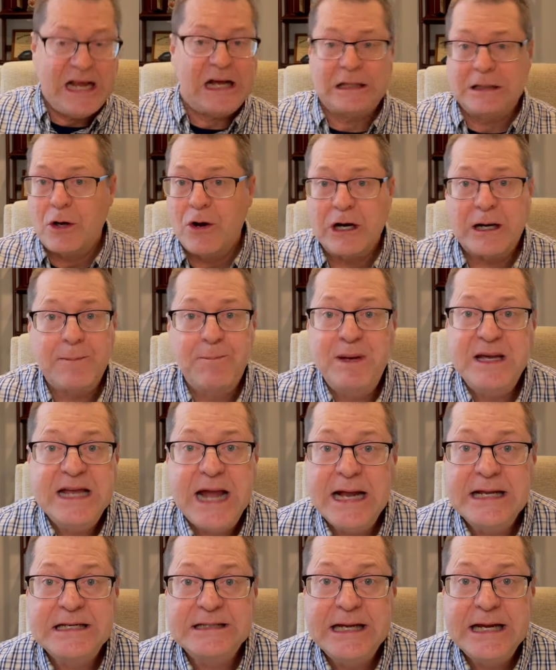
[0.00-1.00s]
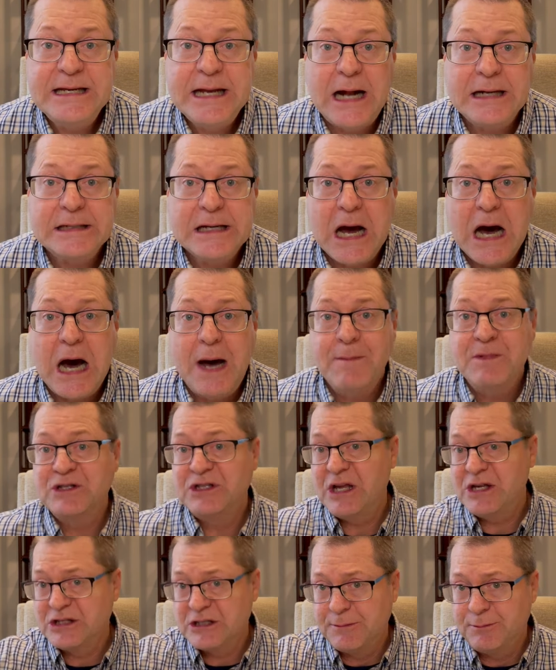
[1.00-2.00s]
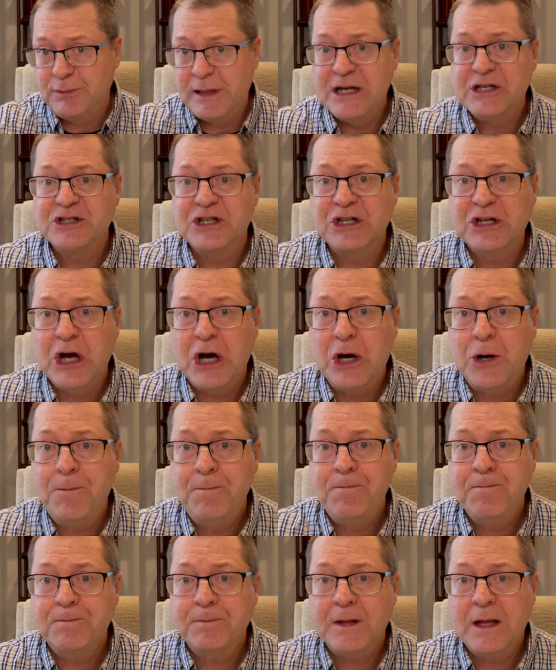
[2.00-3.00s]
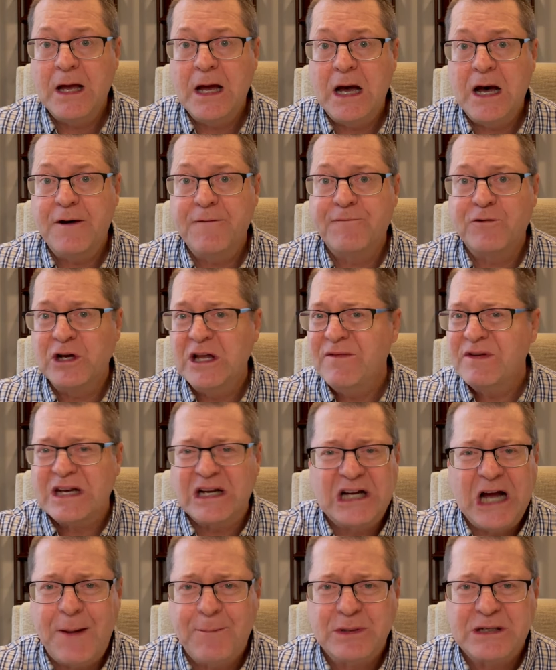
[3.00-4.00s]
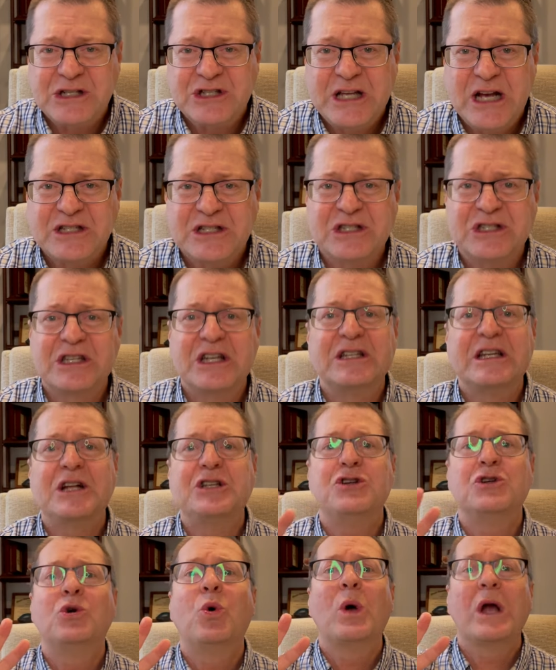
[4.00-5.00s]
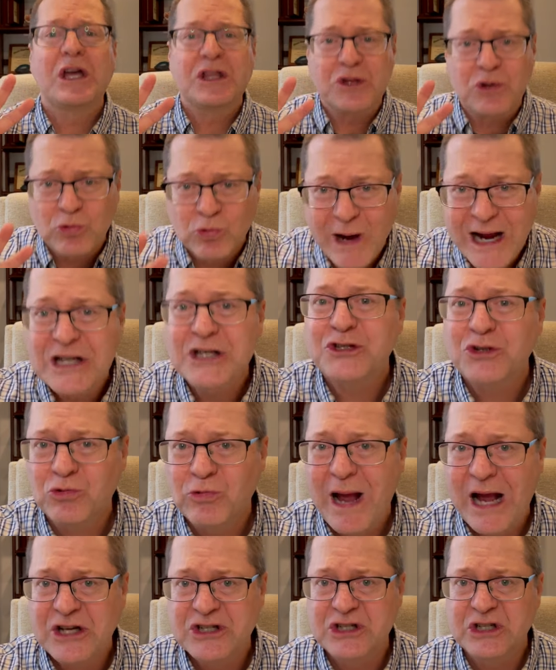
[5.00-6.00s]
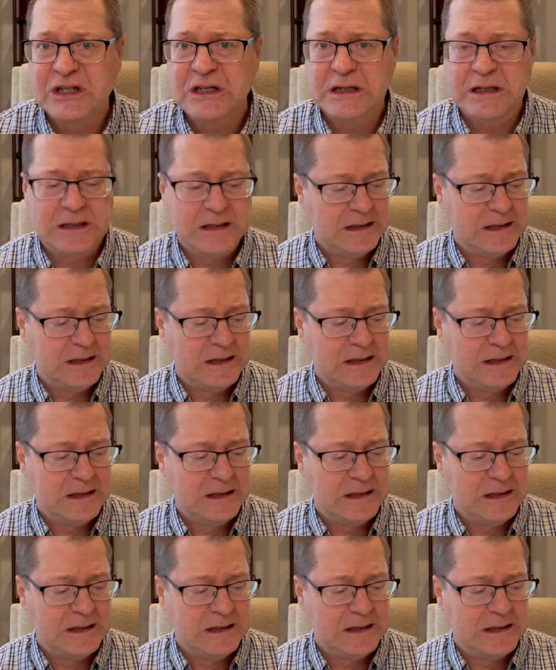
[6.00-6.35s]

Clarke, PhD.com is, is the place to go uh, for even a couple of sessions can get you going in the right direction